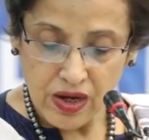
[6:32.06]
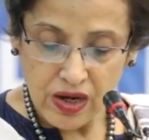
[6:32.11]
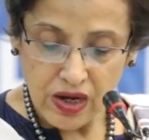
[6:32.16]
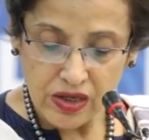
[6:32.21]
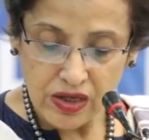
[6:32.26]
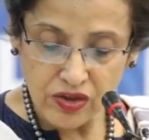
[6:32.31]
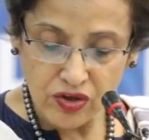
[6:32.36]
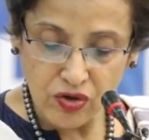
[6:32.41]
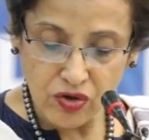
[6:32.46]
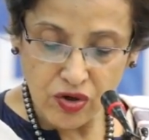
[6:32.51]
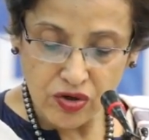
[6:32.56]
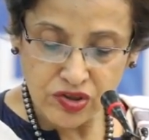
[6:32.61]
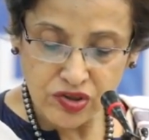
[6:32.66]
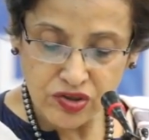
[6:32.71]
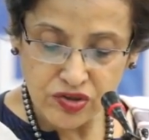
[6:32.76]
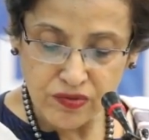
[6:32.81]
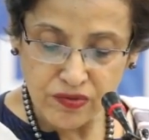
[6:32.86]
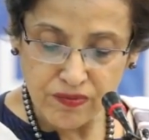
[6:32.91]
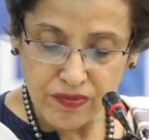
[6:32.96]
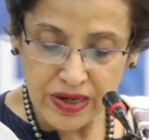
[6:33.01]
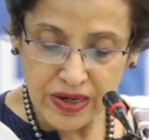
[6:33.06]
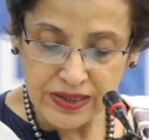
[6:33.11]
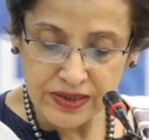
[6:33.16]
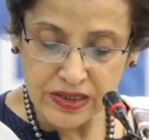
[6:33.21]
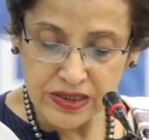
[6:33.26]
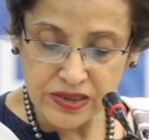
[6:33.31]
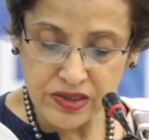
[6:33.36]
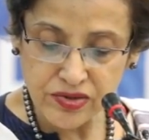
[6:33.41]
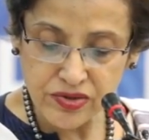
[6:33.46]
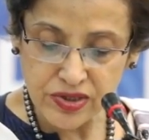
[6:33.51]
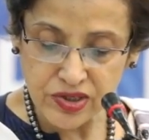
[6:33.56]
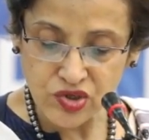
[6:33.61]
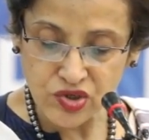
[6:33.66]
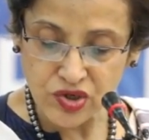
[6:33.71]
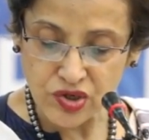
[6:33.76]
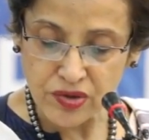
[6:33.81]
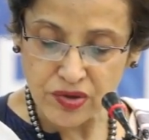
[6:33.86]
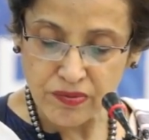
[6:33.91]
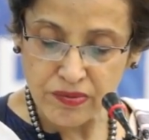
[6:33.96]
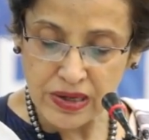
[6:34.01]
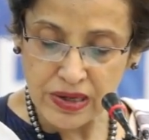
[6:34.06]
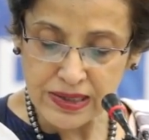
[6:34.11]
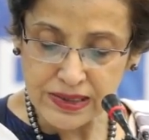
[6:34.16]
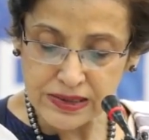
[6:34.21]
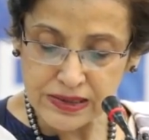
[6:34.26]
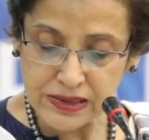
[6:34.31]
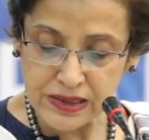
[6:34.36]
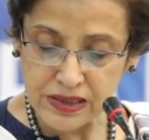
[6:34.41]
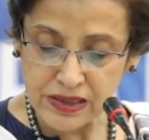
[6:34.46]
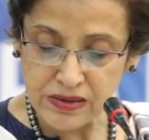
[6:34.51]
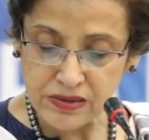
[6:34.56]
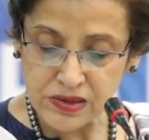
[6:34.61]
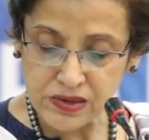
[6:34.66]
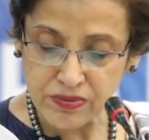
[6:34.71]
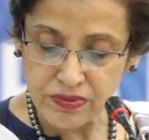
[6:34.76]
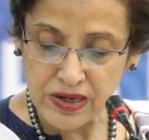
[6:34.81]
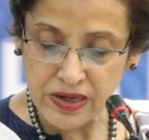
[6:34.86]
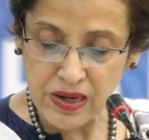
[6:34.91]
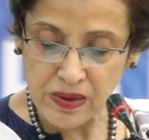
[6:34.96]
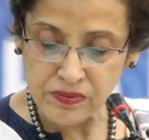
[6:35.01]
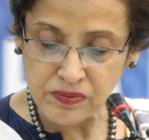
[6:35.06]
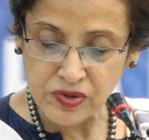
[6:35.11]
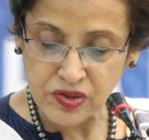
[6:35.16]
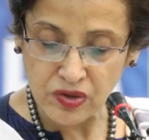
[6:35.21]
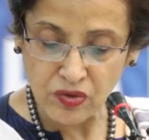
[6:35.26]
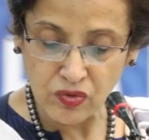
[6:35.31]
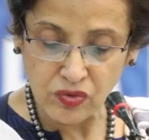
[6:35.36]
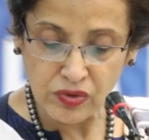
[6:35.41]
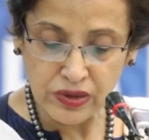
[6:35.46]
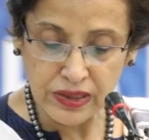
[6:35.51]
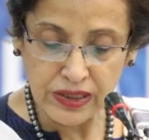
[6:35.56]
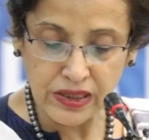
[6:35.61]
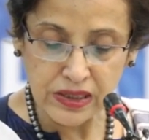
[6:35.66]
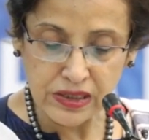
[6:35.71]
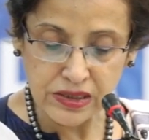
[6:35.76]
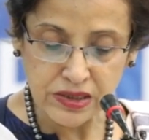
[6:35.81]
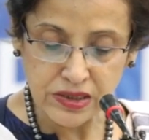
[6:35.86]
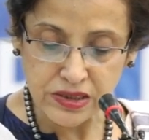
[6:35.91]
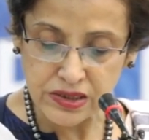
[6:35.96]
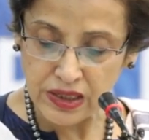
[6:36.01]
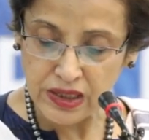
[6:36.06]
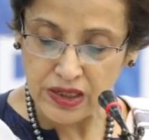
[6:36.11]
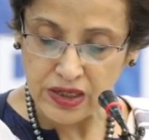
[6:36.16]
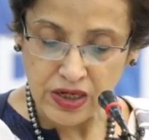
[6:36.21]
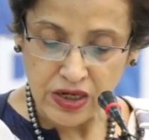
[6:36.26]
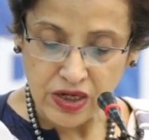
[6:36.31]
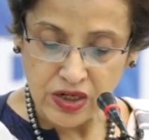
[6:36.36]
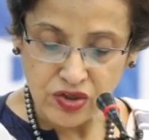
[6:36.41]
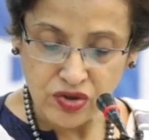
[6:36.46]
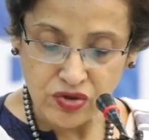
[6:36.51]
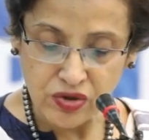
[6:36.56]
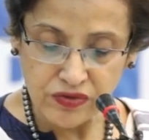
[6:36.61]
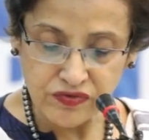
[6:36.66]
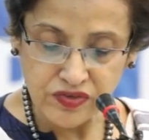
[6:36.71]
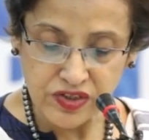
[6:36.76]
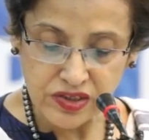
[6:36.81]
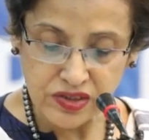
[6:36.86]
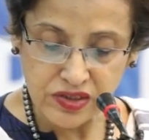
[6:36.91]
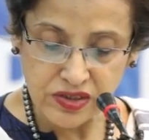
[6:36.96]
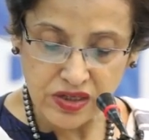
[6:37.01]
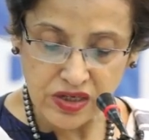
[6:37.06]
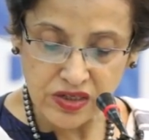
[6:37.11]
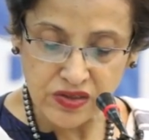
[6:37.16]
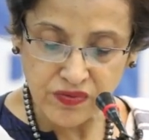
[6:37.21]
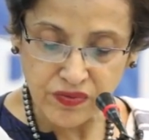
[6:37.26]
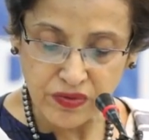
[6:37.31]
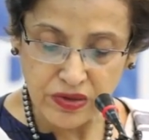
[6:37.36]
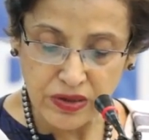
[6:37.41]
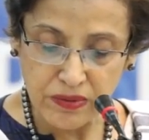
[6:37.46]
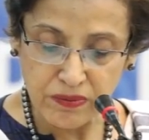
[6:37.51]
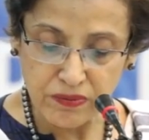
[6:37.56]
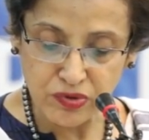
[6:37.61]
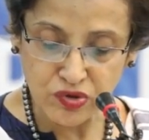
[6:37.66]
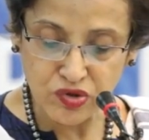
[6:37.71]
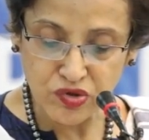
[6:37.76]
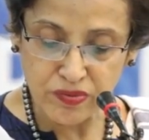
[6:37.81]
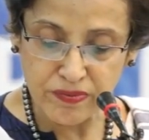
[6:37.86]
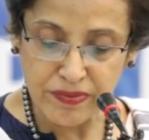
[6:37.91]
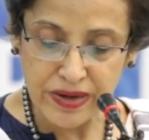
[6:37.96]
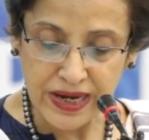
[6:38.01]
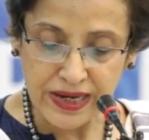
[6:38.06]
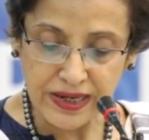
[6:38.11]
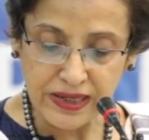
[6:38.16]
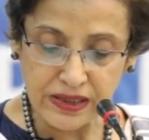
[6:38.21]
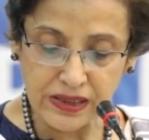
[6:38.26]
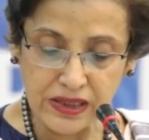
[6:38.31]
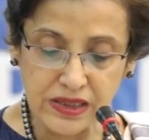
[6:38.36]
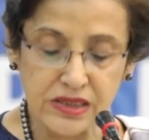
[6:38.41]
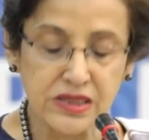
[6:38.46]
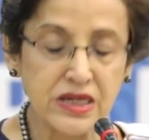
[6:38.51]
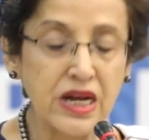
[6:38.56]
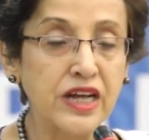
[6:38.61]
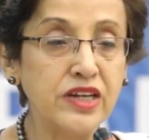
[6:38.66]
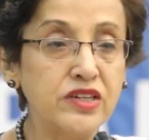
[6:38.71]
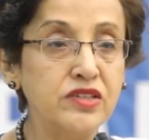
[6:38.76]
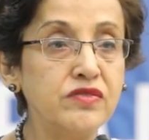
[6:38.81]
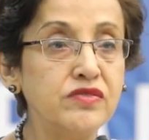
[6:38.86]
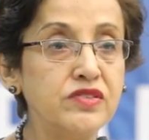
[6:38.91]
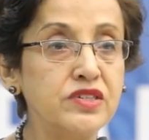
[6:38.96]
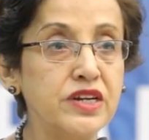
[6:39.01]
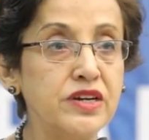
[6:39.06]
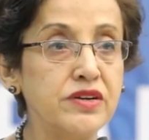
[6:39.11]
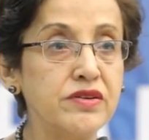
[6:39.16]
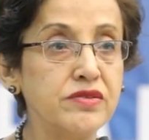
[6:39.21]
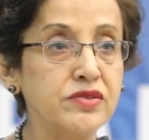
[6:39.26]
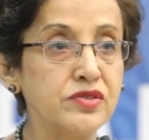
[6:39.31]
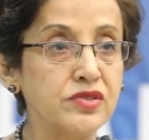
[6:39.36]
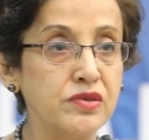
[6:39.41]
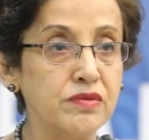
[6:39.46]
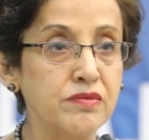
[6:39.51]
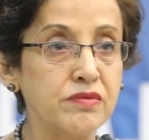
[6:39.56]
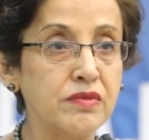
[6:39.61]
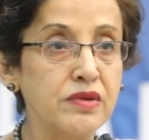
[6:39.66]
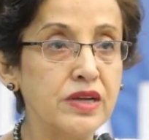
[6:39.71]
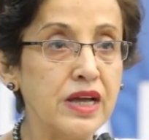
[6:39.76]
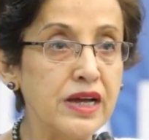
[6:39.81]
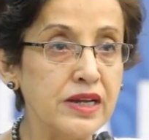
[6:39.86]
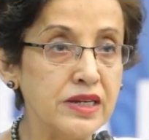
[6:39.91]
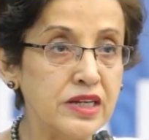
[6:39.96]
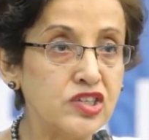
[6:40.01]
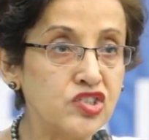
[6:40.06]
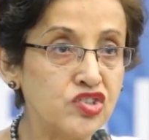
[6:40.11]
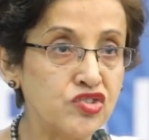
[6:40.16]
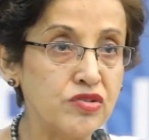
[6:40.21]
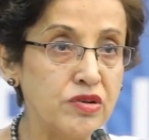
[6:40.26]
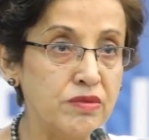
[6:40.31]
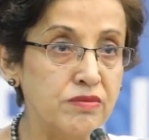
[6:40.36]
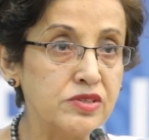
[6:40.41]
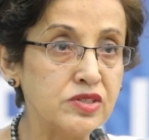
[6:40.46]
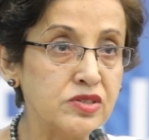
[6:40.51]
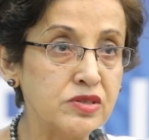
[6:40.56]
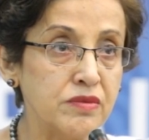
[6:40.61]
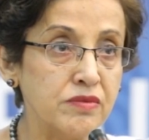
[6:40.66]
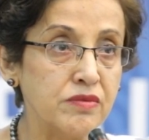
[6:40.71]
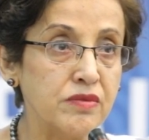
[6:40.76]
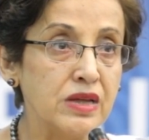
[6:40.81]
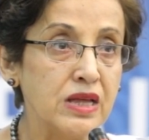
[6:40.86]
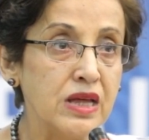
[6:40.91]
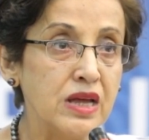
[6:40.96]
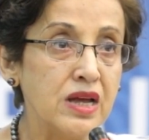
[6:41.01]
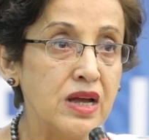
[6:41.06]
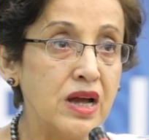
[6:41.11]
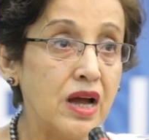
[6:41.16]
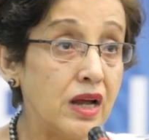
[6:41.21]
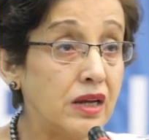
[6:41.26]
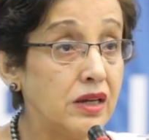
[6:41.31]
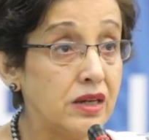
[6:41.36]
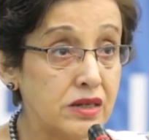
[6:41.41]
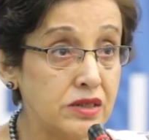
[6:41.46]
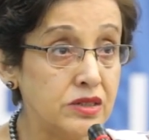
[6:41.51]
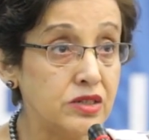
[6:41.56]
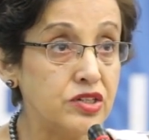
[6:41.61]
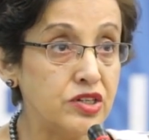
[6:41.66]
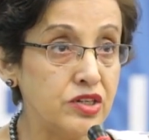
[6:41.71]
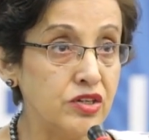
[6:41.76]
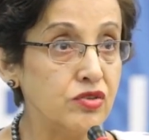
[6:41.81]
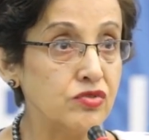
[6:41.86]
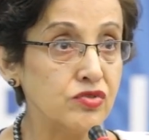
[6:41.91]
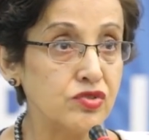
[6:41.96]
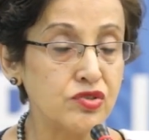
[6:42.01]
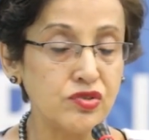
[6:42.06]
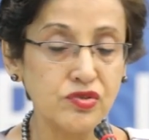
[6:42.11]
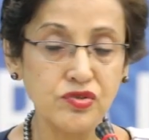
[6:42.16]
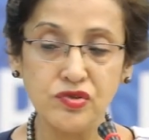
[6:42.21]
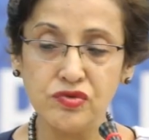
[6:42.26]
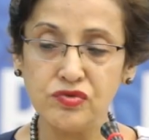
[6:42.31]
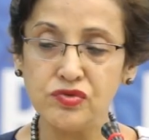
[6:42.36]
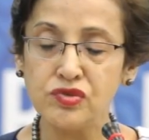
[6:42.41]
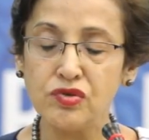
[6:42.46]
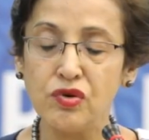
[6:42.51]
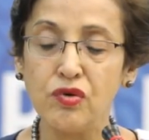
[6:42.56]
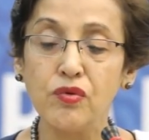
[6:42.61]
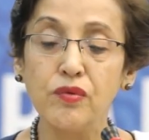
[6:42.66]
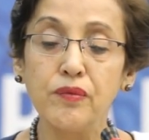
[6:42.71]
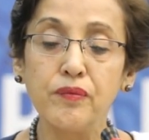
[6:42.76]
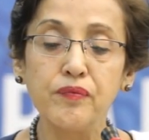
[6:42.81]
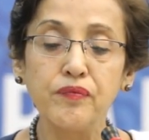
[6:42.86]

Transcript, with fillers: At the cost of blood and treasure, Pakistan is perhaps the only country to have successfully pushed back the tide of terrorism and extremism and continues to do so.